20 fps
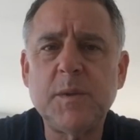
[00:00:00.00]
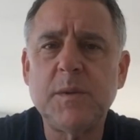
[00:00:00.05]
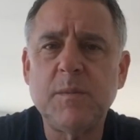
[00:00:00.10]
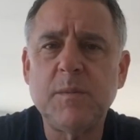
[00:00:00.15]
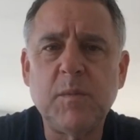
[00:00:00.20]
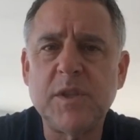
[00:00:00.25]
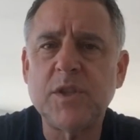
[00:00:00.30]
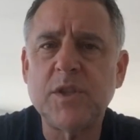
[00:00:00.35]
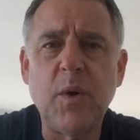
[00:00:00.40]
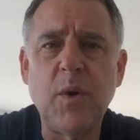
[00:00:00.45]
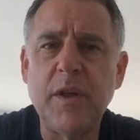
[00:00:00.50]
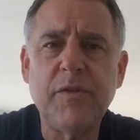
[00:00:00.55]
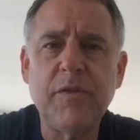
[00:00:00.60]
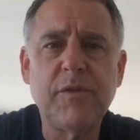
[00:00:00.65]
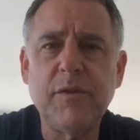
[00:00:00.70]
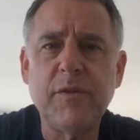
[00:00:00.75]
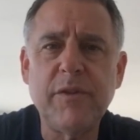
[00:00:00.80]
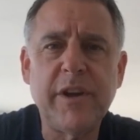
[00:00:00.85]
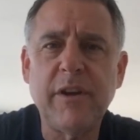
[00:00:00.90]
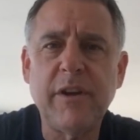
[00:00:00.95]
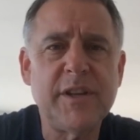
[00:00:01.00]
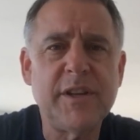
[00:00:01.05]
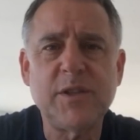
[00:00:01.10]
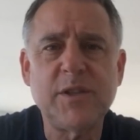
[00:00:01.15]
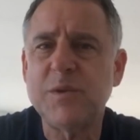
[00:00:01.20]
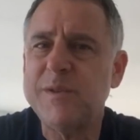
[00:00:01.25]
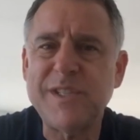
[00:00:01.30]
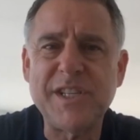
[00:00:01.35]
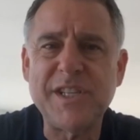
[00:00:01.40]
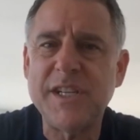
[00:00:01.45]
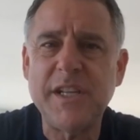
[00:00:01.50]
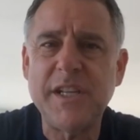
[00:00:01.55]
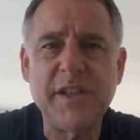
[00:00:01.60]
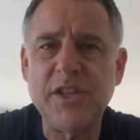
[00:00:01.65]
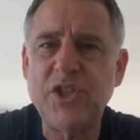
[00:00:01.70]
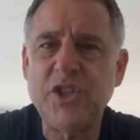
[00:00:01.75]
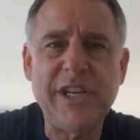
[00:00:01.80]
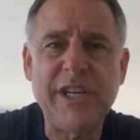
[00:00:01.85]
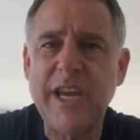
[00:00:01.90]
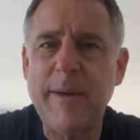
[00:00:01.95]
what's going through here, this wasn't in the
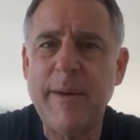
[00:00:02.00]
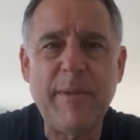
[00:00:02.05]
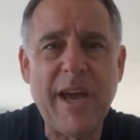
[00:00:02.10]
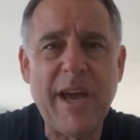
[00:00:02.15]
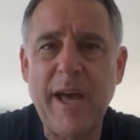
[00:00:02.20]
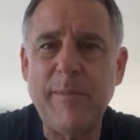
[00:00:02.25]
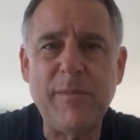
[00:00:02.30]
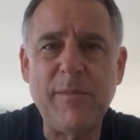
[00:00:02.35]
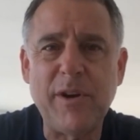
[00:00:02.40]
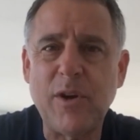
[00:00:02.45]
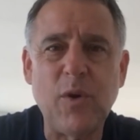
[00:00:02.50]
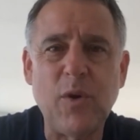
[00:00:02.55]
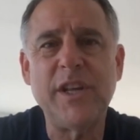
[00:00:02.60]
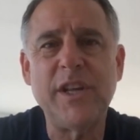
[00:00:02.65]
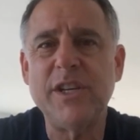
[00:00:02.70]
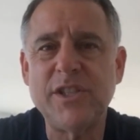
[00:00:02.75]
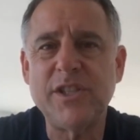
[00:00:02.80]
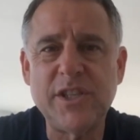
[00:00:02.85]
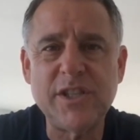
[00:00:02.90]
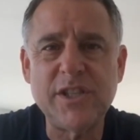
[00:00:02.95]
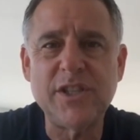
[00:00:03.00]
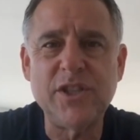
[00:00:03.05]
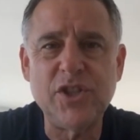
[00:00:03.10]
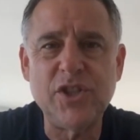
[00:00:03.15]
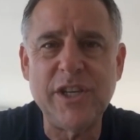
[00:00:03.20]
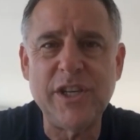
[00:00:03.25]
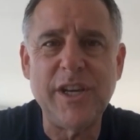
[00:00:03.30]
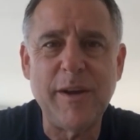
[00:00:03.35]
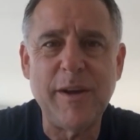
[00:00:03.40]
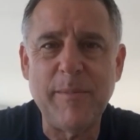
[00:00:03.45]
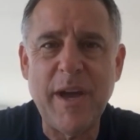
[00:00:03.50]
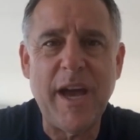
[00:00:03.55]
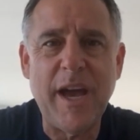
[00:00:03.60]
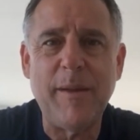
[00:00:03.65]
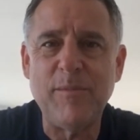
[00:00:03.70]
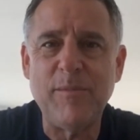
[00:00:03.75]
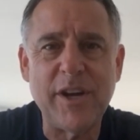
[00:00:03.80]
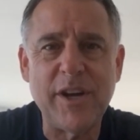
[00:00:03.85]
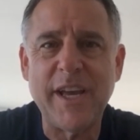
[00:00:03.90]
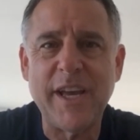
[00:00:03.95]
GM handbook or the assistant GM
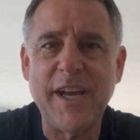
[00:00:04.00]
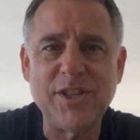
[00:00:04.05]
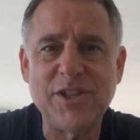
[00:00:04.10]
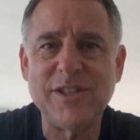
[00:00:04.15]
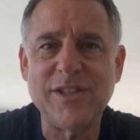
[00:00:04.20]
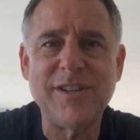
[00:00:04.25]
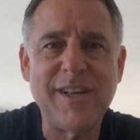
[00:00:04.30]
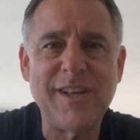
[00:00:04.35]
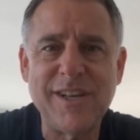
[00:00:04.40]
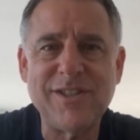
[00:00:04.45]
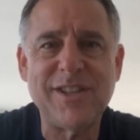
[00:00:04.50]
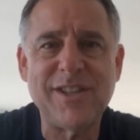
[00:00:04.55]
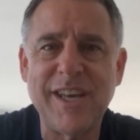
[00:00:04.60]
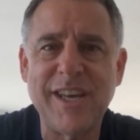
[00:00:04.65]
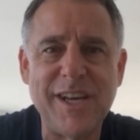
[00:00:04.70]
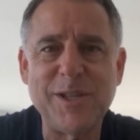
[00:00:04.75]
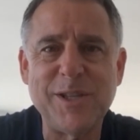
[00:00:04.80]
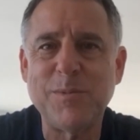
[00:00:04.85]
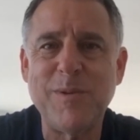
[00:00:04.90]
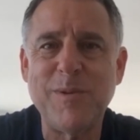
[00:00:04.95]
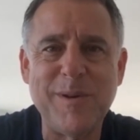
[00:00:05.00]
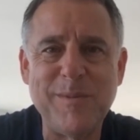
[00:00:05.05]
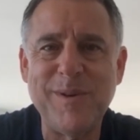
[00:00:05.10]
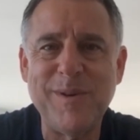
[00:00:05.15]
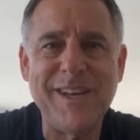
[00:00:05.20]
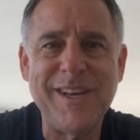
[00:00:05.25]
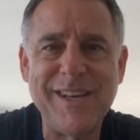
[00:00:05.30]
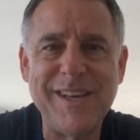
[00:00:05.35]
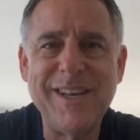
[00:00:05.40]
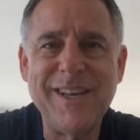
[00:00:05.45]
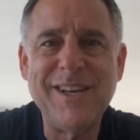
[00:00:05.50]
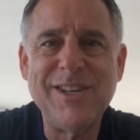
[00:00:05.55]
handbook, as the case may be.